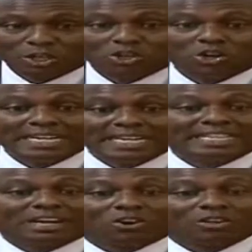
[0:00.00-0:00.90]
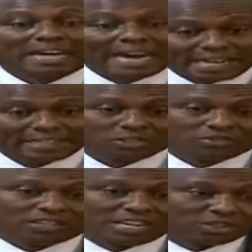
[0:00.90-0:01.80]
we don't need the concurrence
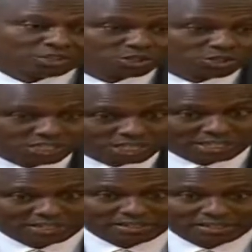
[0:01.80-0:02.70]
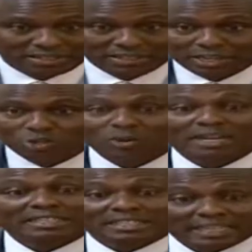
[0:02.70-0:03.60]
of the National Treasury. And
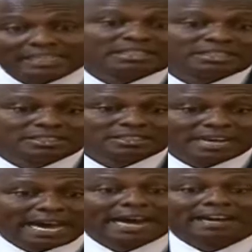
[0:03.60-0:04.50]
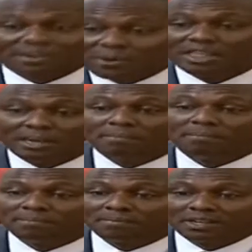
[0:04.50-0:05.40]
to an extent, I agree with
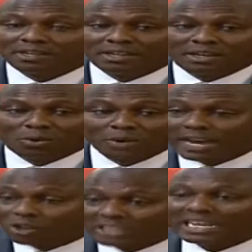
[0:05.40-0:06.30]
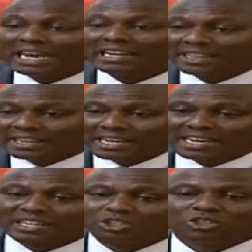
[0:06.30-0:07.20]
him. We are not under the
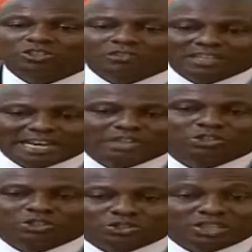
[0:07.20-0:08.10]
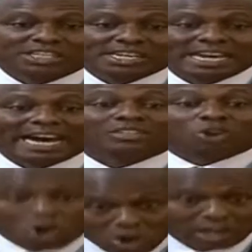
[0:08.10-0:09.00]
directions of the National Treasury
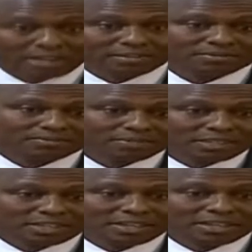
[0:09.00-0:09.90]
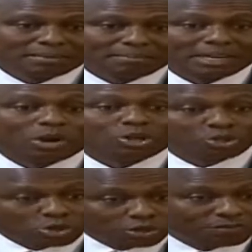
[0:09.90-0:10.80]
at all. But I
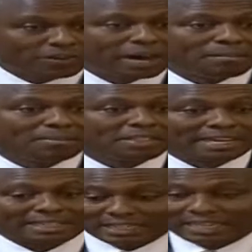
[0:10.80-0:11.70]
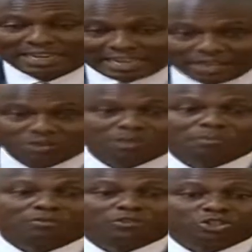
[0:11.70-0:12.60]
want to confirm that in line with
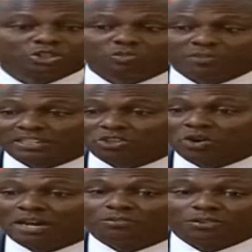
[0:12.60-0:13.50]
the provisions of Article